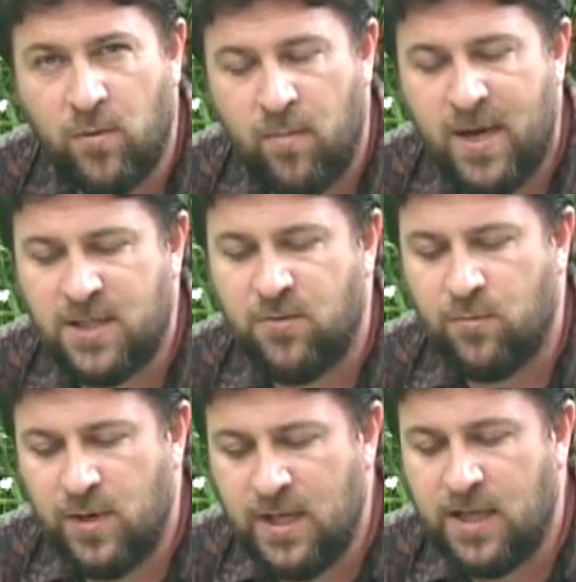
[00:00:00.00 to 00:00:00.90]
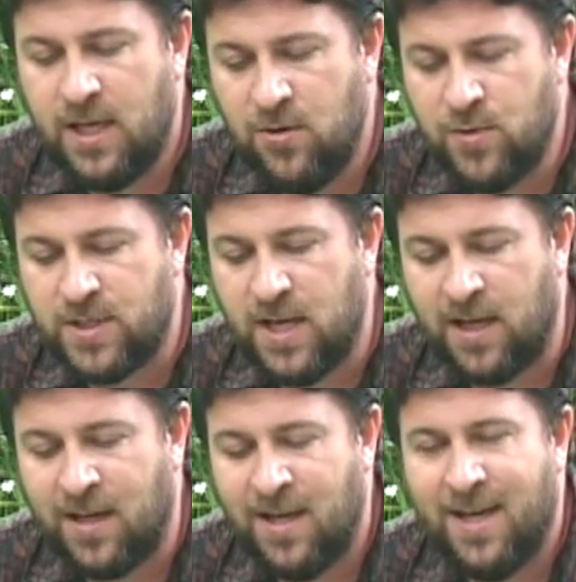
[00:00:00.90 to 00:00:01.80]
what makes it really
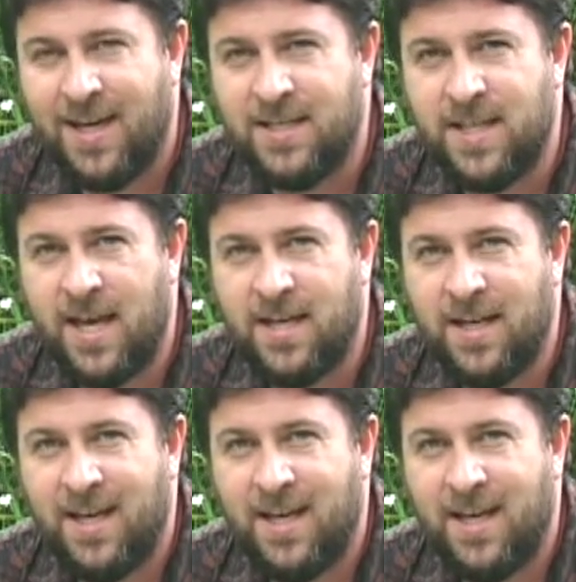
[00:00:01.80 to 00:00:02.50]
interesting is that